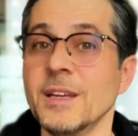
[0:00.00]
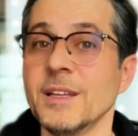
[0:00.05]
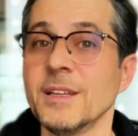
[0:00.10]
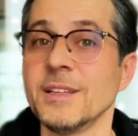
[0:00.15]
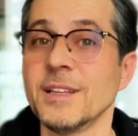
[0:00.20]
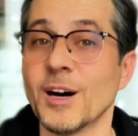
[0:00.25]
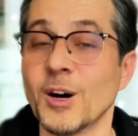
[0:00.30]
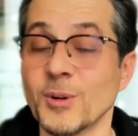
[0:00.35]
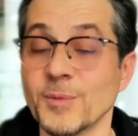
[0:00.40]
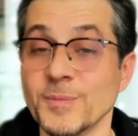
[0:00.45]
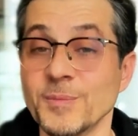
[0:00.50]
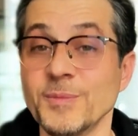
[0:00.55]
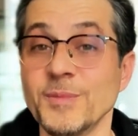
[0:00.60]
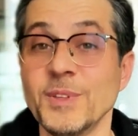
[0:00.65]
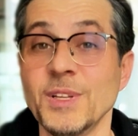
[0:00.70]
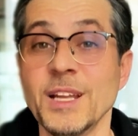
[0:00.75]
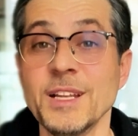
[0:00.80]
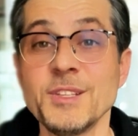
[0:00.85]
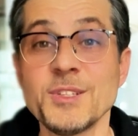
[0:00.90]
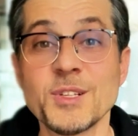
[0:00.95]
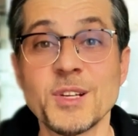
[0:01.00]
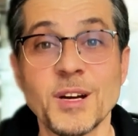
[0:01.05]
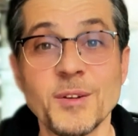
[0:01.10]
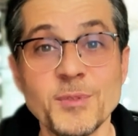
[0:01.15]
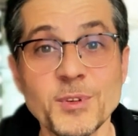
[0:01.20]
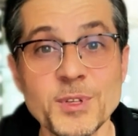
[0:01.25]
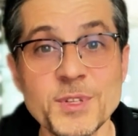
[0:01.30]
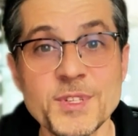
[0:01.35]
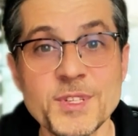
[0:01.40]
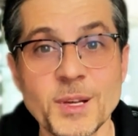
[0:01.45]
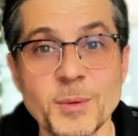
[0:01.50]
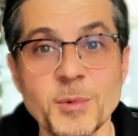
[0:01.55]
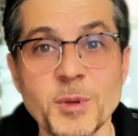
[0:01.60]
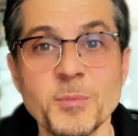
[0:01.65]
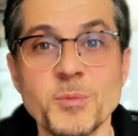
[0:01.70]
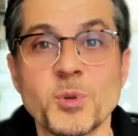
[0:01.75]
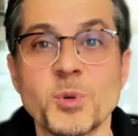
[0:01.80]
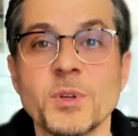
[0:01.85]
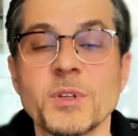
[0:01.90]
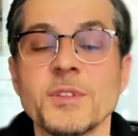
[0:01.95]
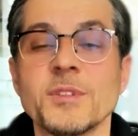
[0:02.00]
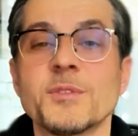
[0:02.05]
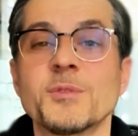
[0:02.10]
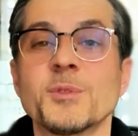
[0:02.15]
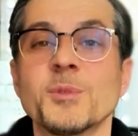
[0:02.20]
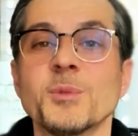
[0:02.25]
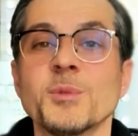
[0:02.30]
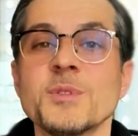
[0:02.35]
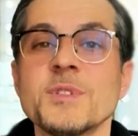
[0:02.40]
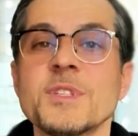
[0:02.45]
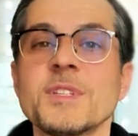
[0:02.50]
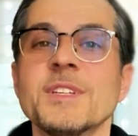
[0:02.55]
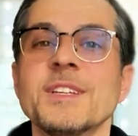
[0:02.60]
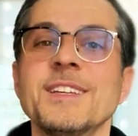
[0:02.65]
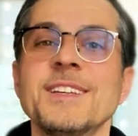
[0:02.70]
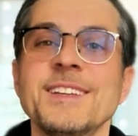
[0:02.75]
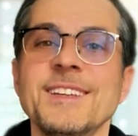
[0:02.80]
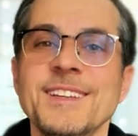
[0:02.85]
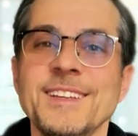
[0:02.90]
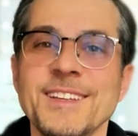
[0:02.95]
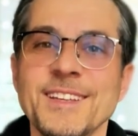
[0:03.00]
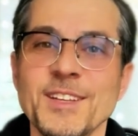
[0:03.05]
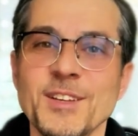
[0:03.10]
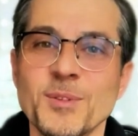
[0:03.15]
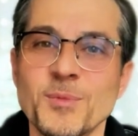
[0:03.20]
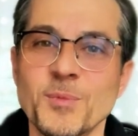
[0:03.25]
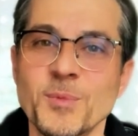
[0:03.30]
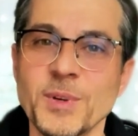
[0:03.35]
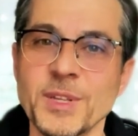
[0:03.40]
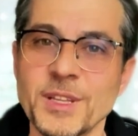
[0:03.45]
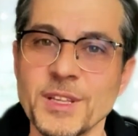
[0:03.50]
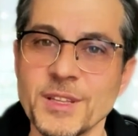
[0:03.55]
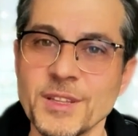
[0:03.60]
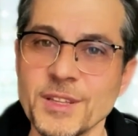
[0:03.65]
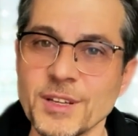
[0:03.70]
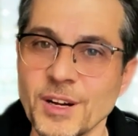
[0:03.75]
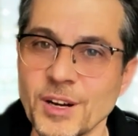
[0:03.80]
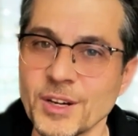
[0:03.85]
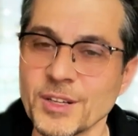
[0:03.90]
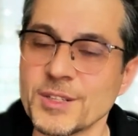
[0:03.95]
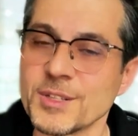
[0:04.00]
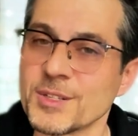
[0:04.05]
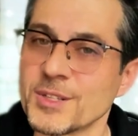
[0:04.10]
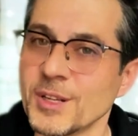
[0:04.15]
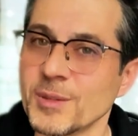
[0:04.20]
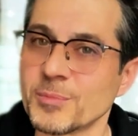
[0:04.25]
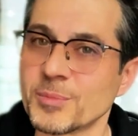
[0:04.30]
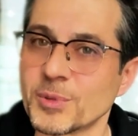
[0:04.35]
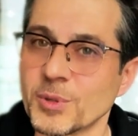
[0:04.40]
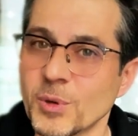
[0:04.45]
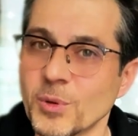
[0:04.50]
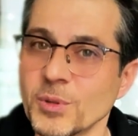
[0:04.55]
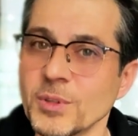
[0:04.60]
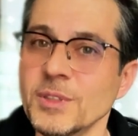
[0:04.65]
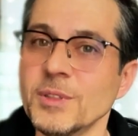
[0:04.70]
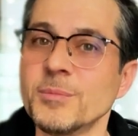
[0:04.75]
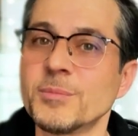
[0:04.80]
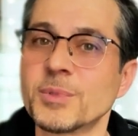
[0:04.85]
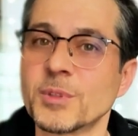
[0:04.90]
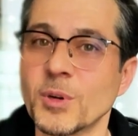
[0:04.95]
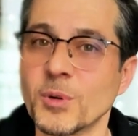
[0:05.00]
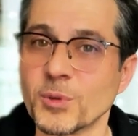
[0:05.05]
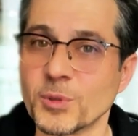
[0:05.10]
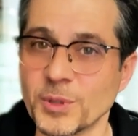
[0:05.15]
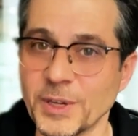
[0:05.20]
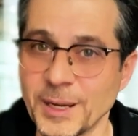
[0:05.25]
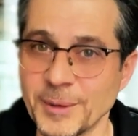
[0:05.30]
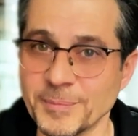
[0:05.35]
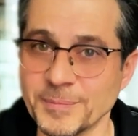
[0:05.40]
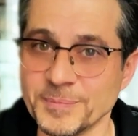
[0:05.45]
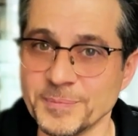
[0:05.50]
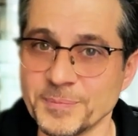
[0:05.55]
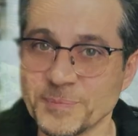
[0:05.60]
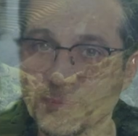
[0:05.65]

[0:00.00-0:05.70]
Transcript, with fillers: Now, let's cover some important rules within the Artisan Pro program.